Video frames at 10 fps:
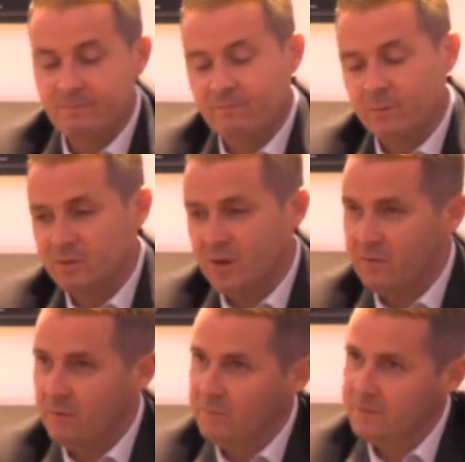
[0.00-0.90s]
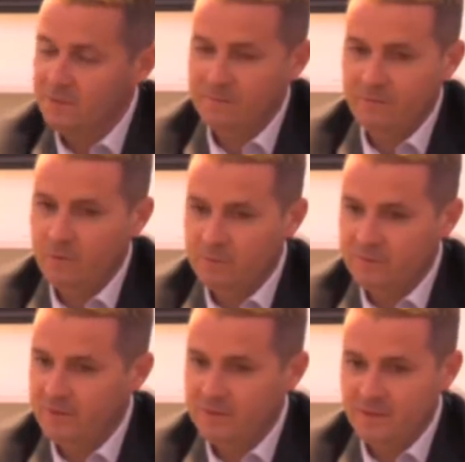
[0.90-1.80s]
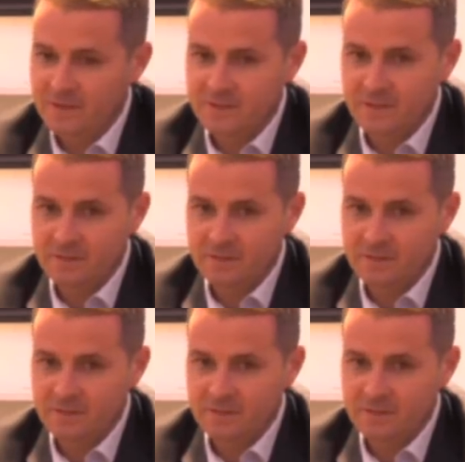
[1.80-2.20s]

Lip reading: from January onwards our form was fantastic.